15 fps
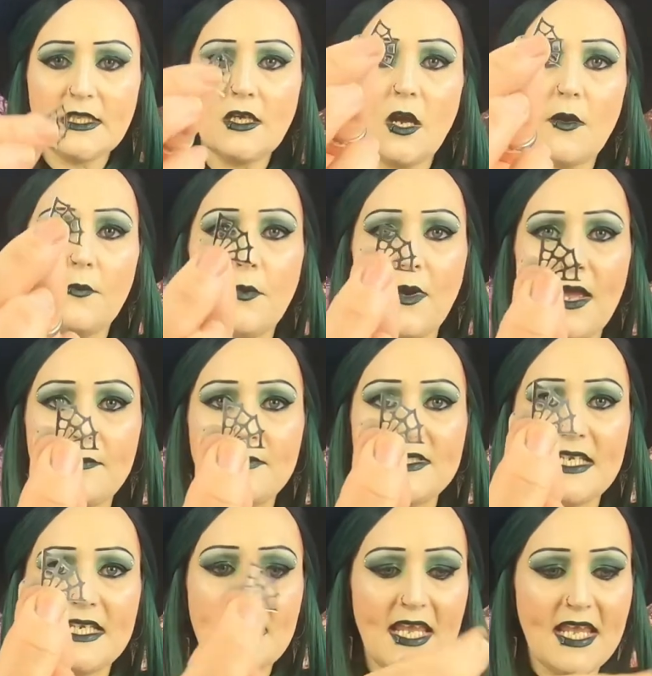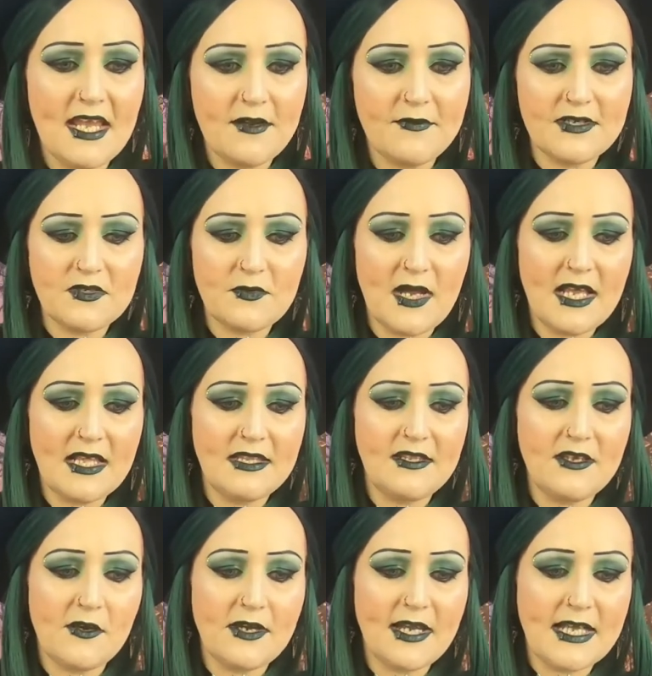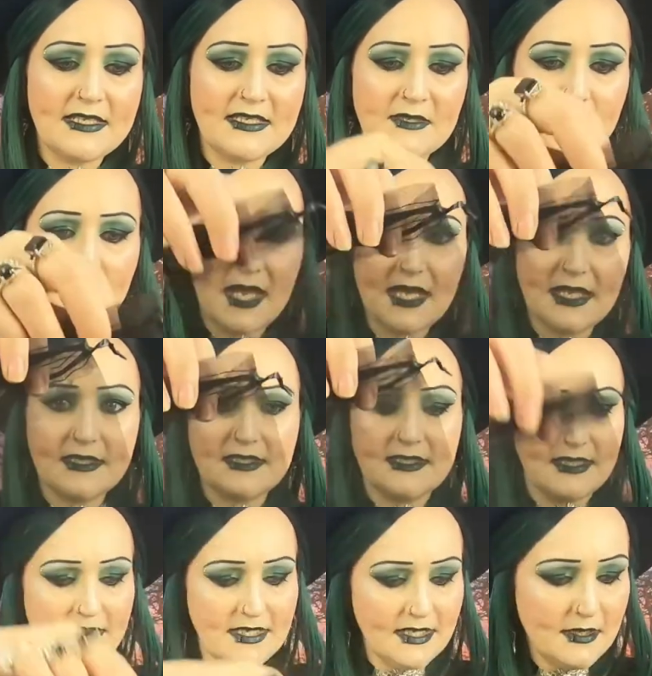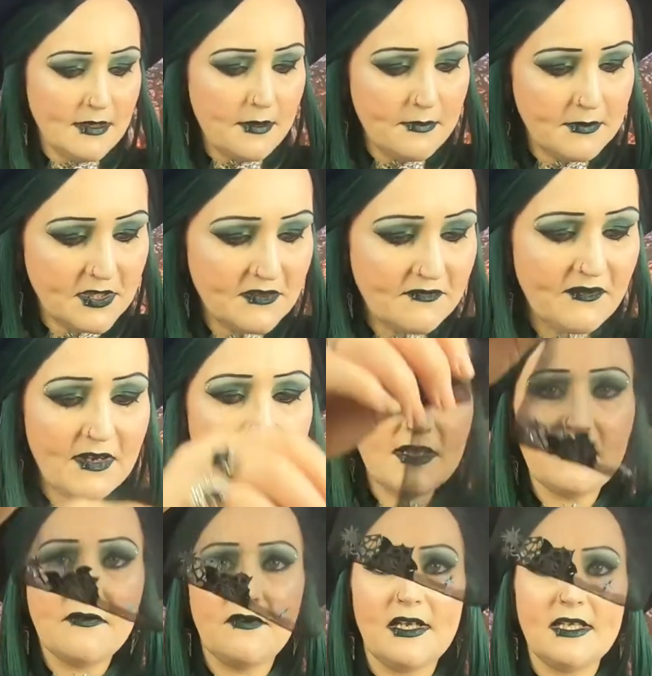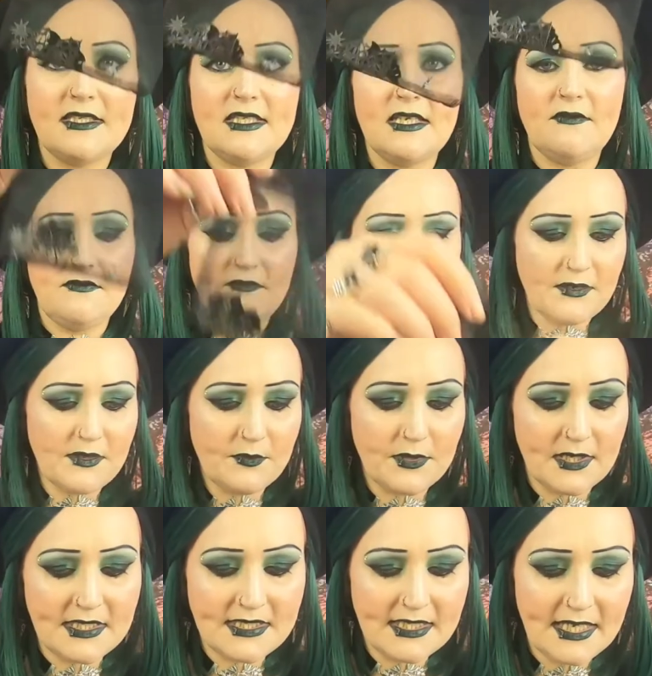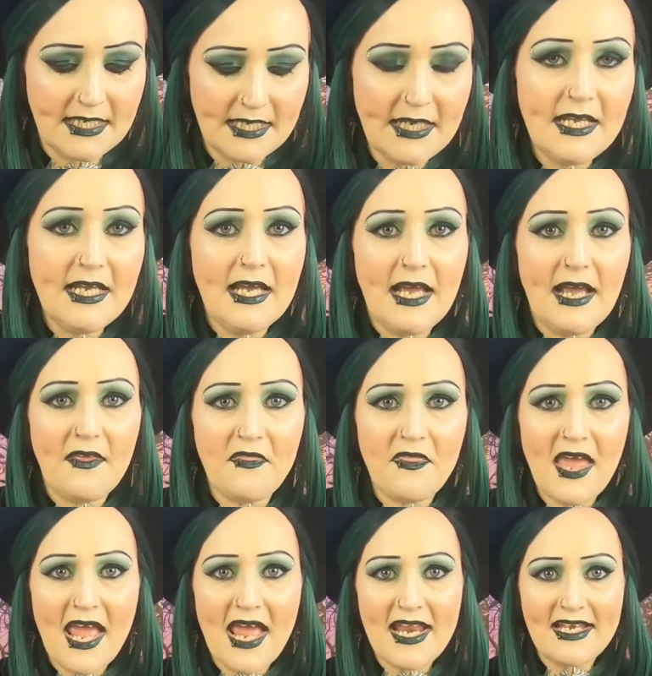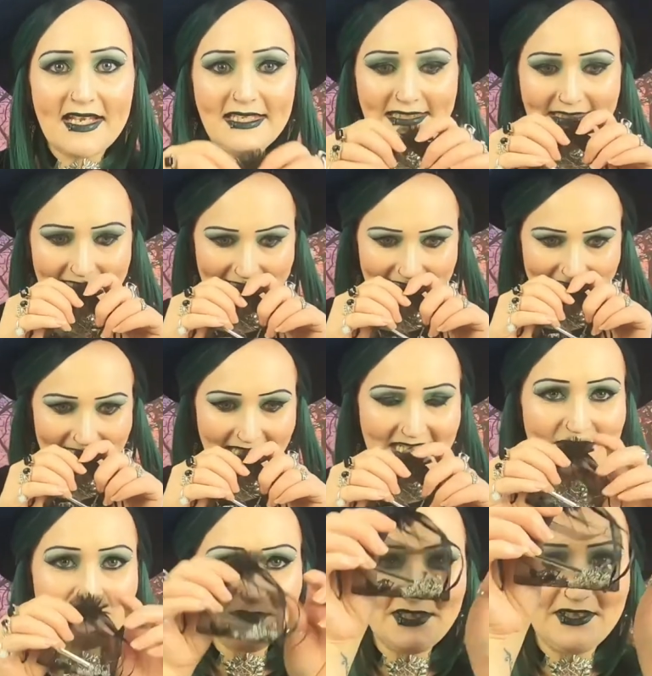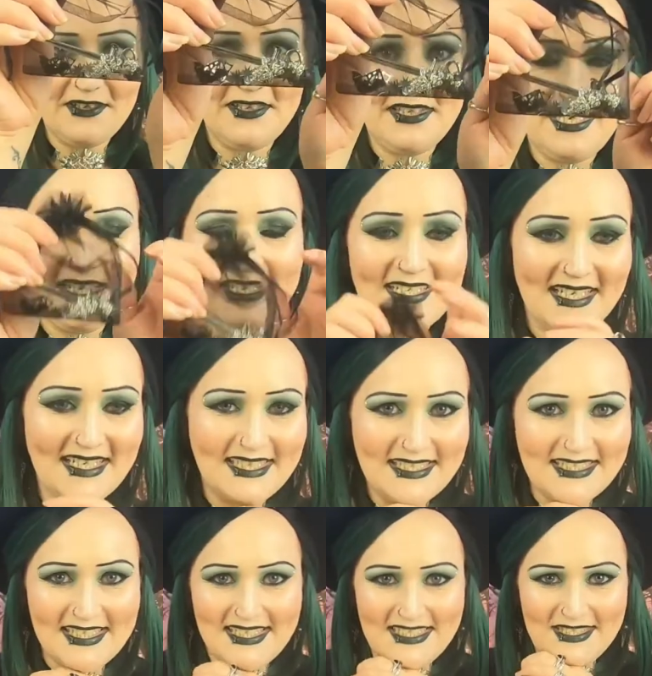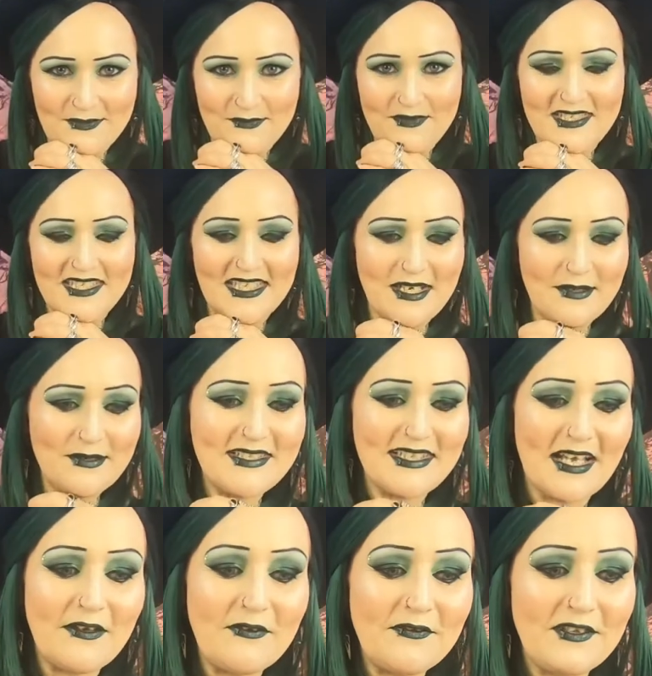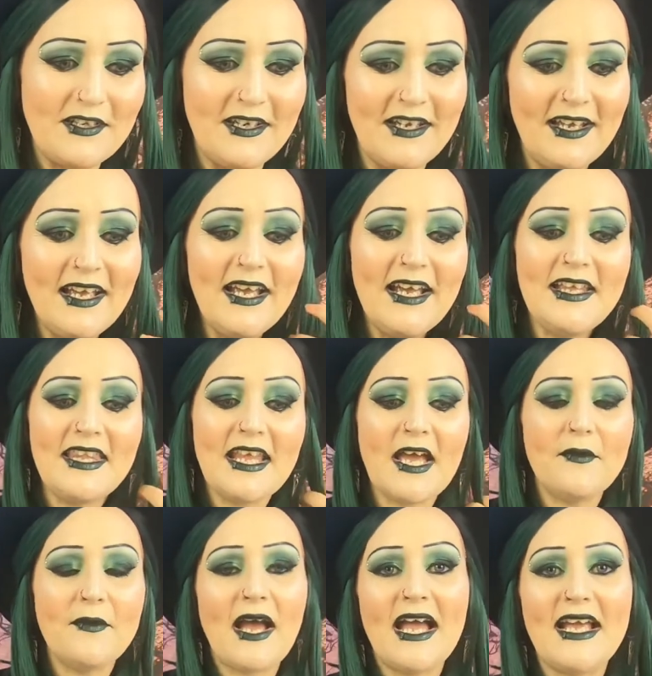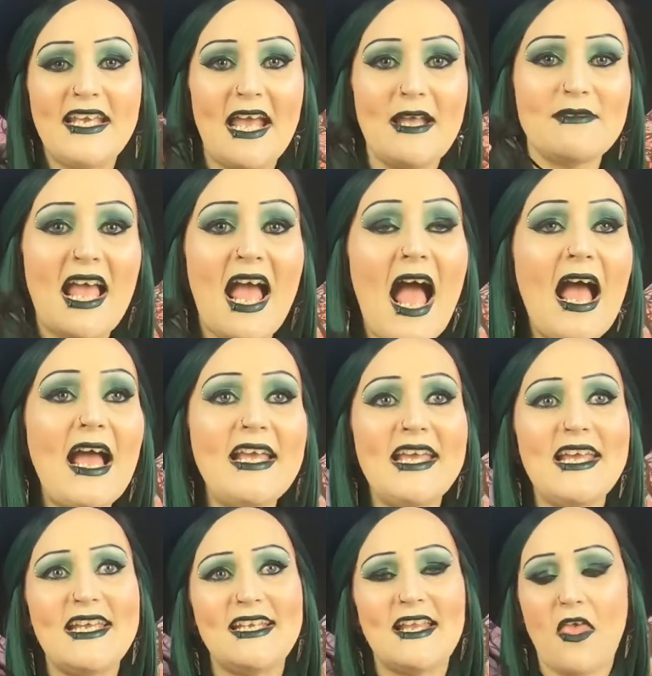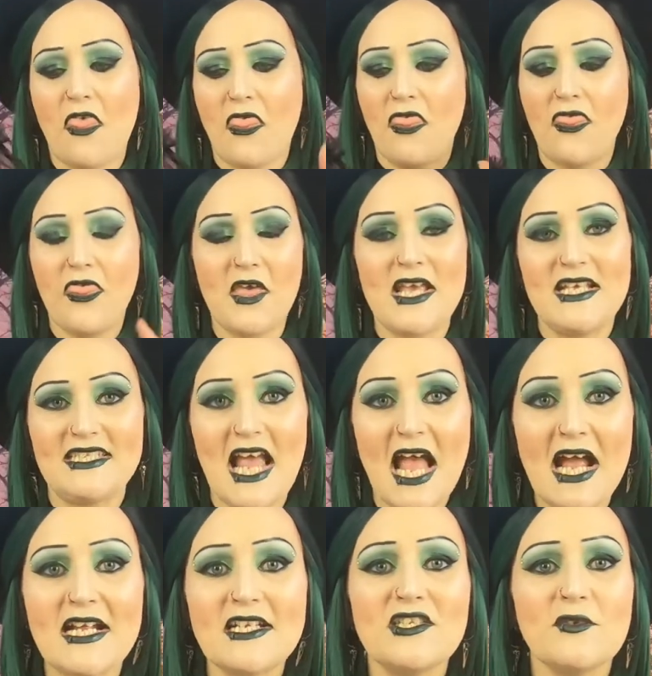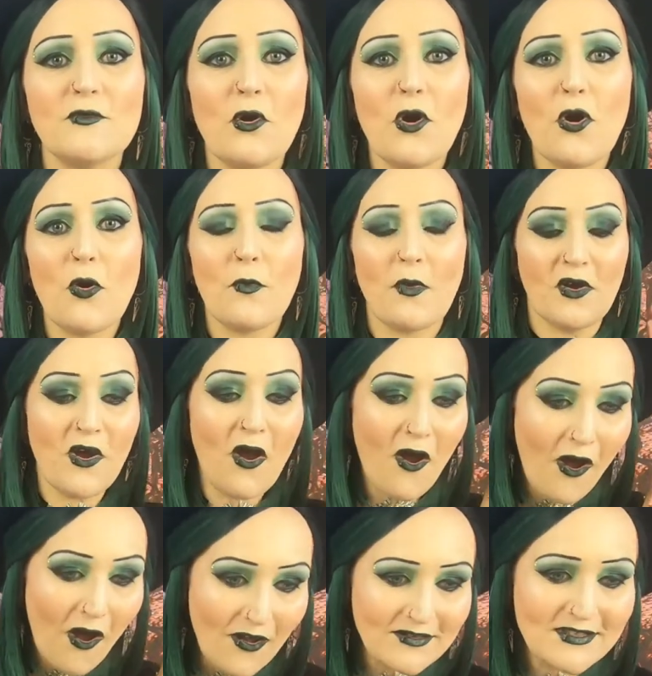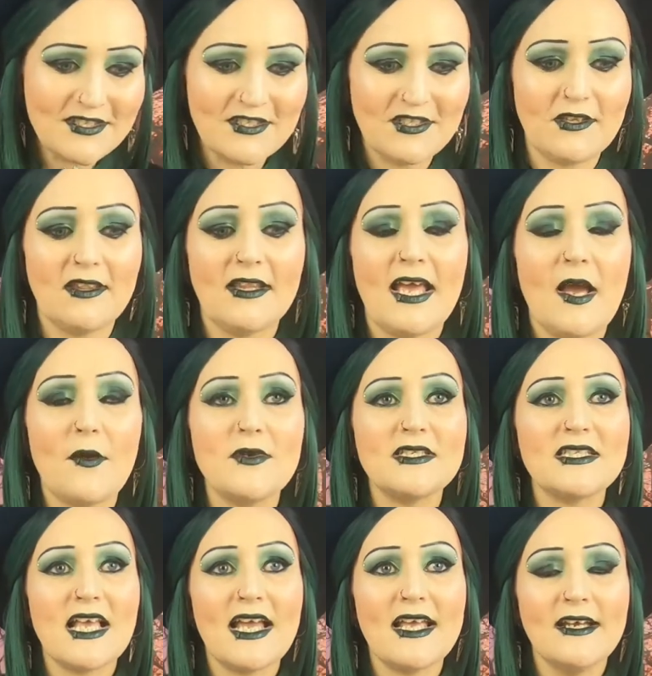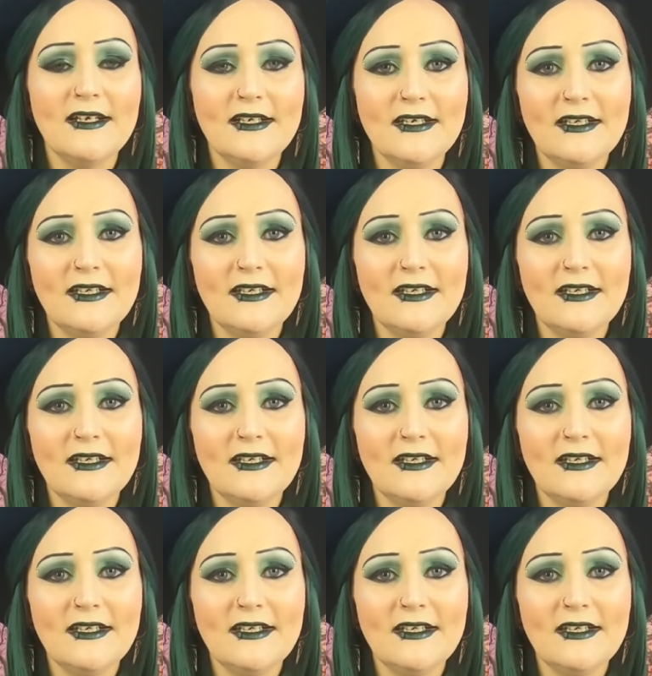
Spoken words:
cobwebs in here as well, in the organza bags. Just very effective, very pretty. And then last but not least, I can see something I was after. Now, I kept eyeing this item up constantly. I was like,